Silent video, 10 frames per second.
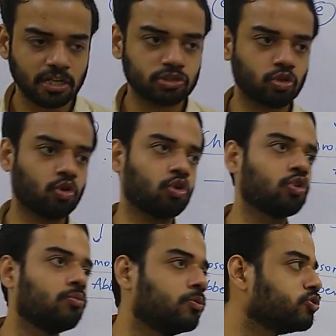So
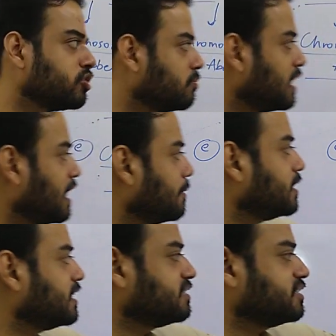chromosomal
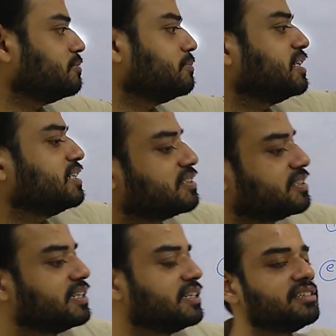aberration means
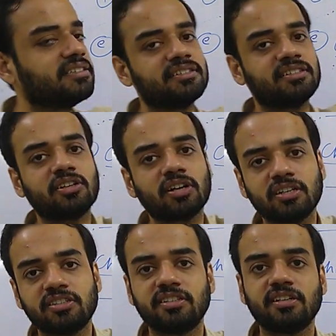there is a
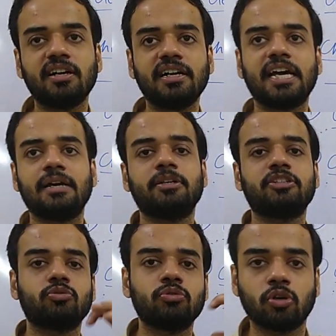structural damage
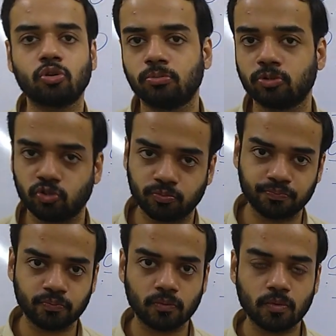to the chromosome.